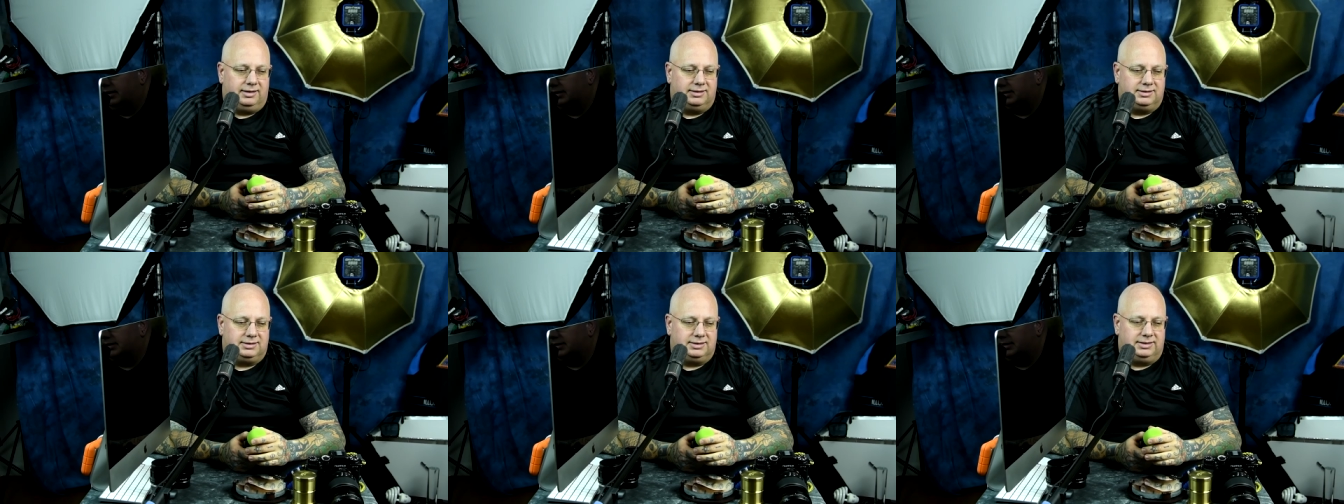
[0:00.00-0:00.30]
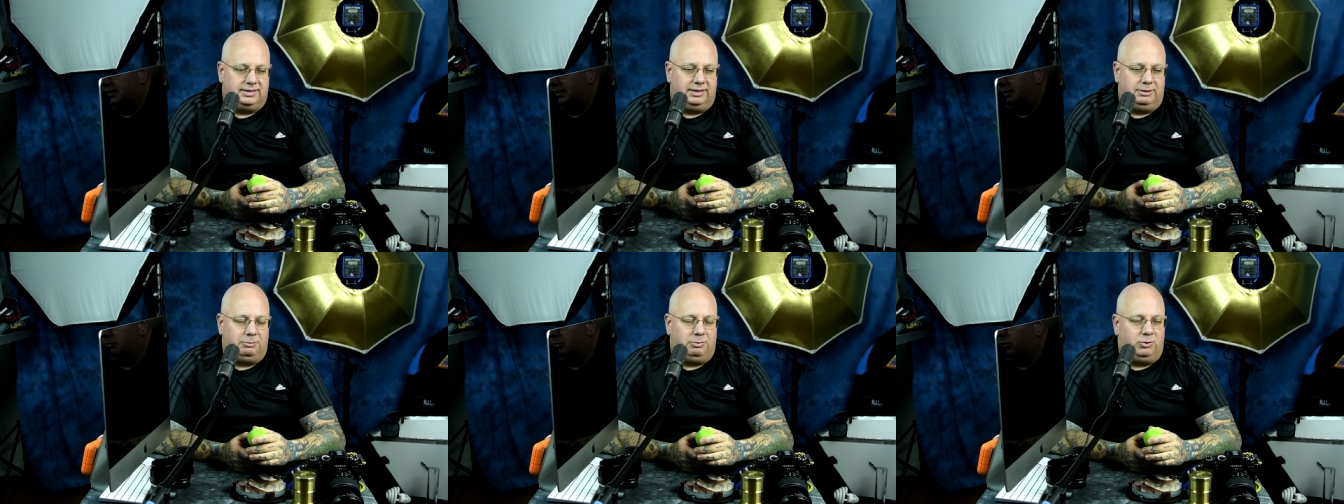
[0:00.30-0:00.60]

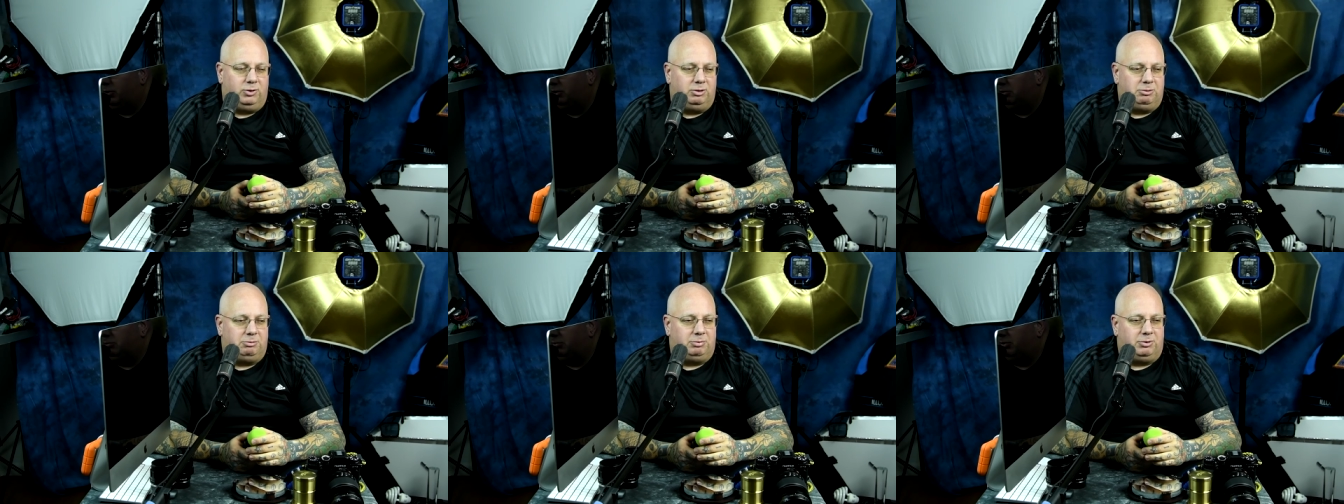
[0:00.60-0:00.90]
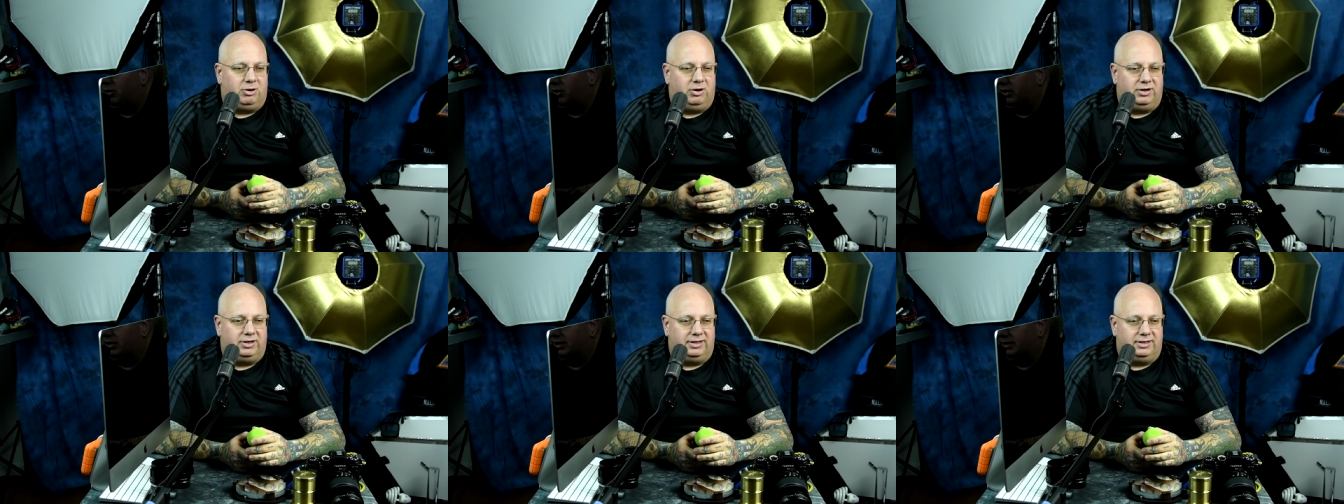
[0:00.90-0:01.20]
See, the important
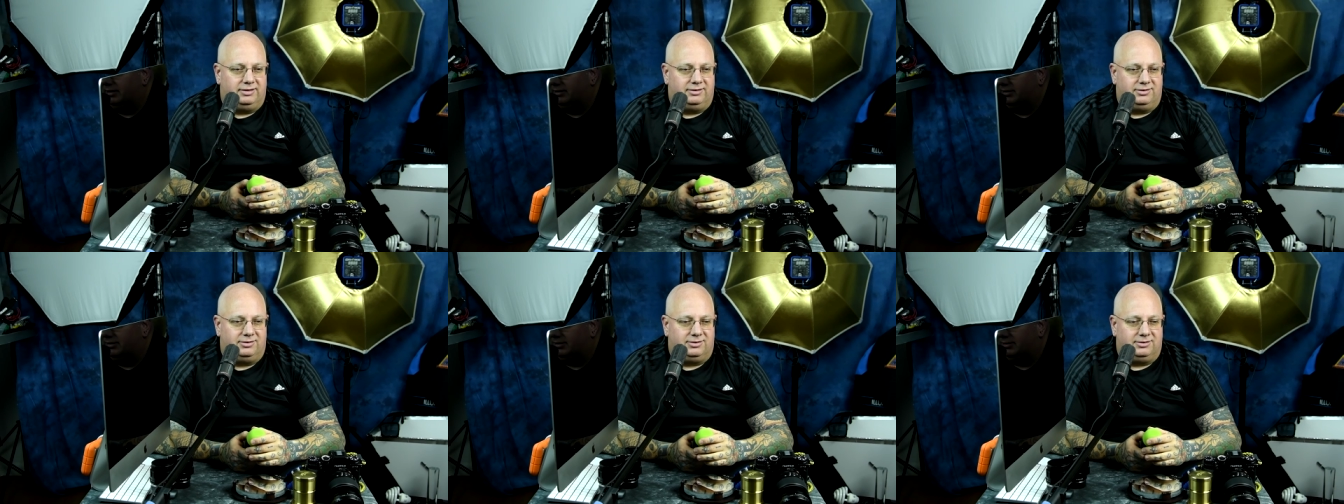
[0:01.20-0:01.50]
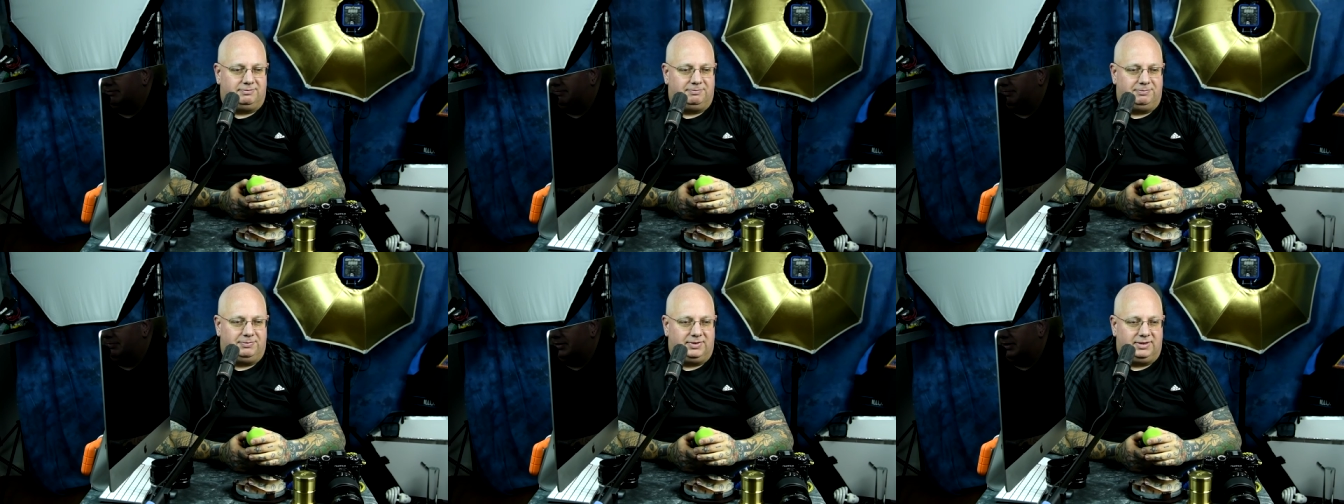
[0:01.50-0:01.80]
part
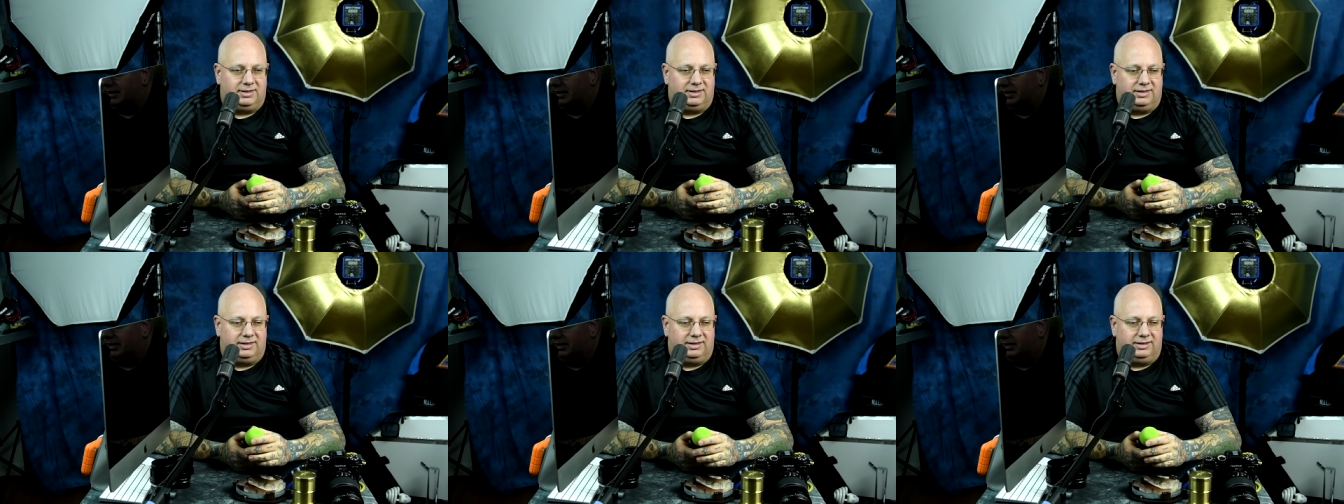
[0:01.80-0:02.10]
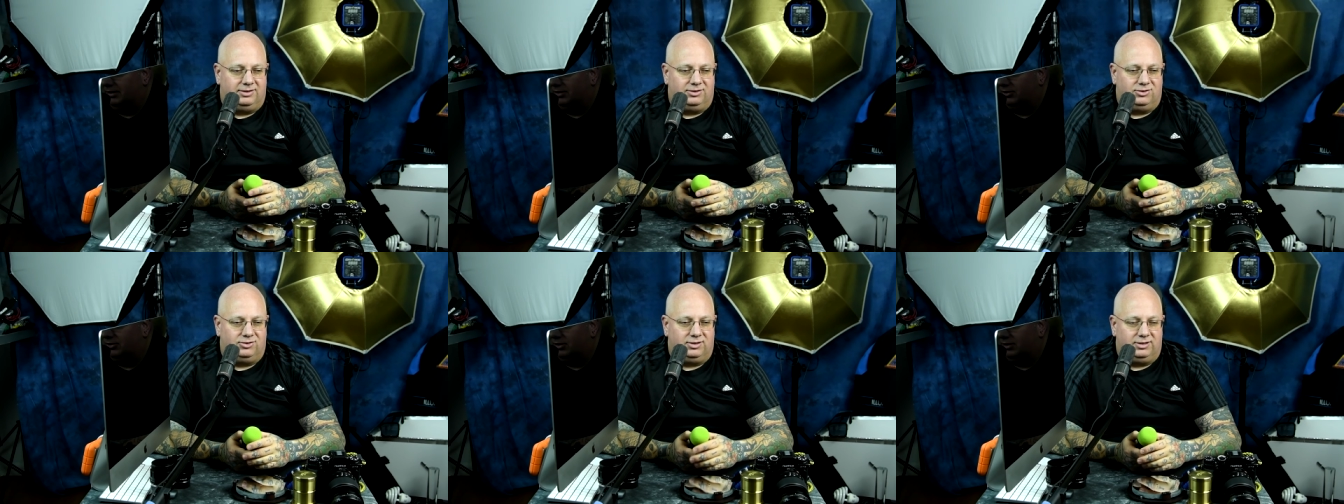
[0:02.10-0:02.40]
is
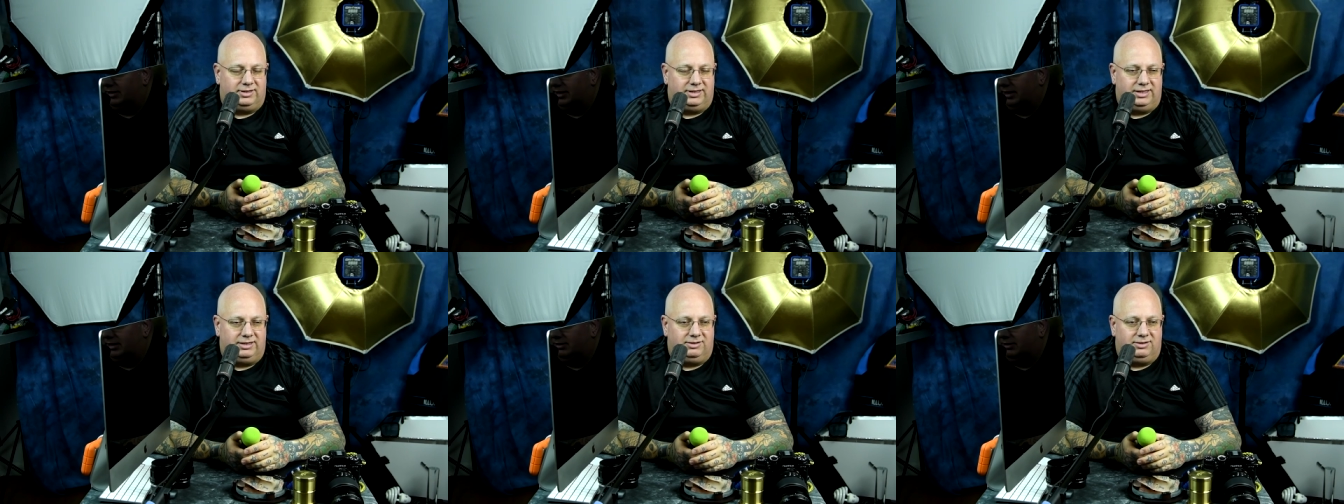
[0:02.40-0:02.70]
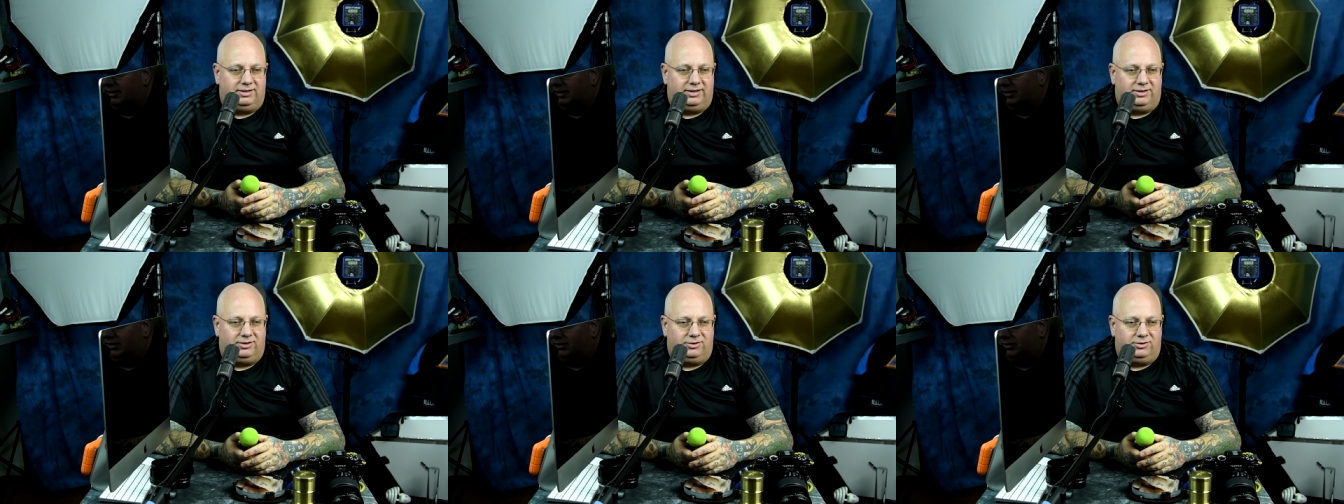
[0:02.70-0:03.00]
is the
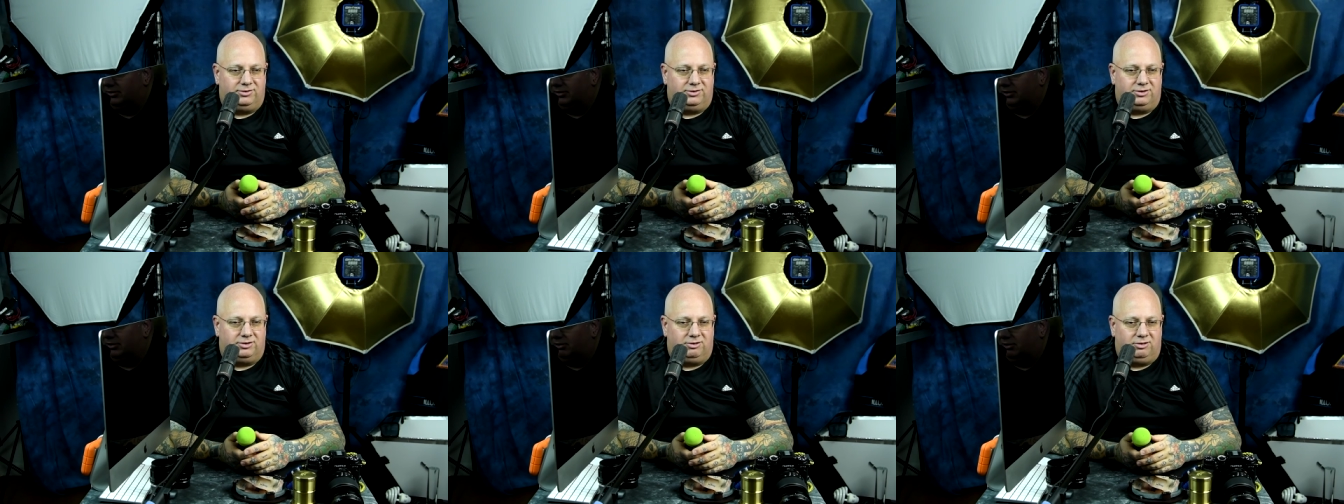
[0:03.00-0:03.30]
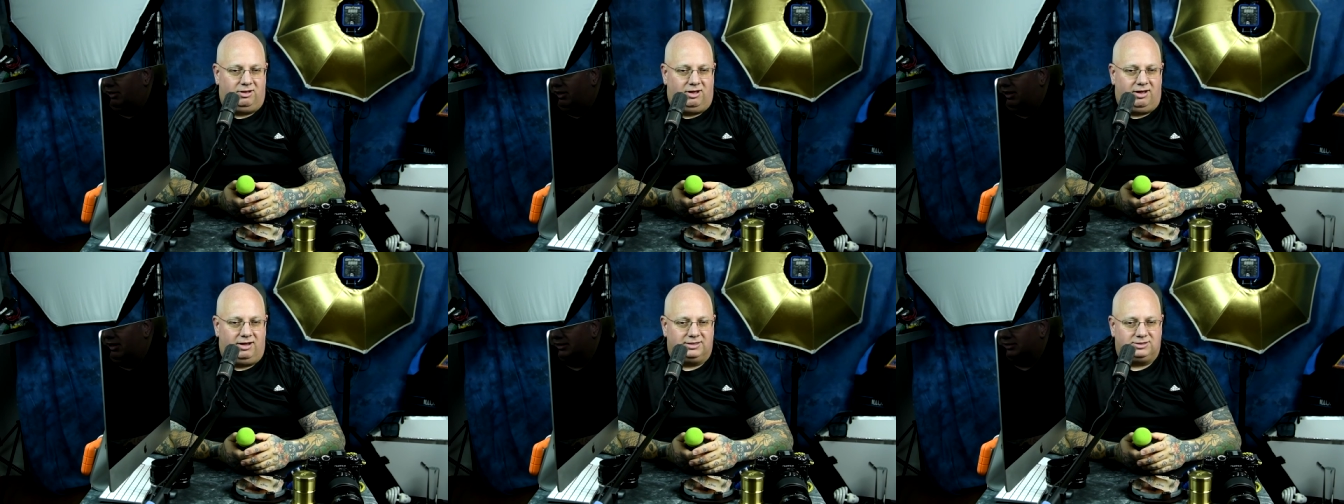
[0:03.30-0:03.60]
details that are
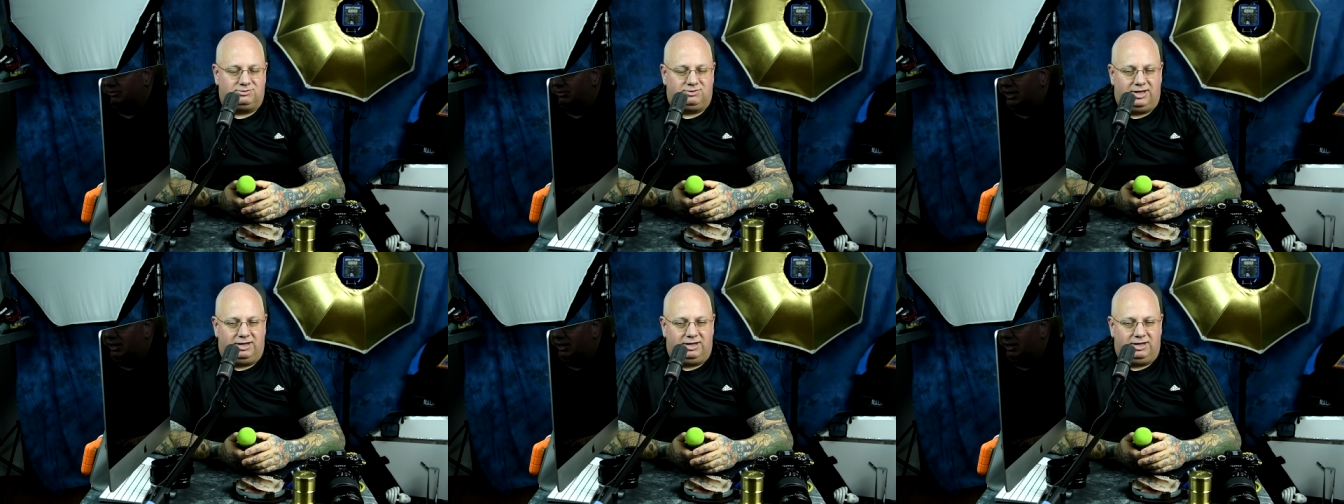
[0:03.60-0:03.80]
lost.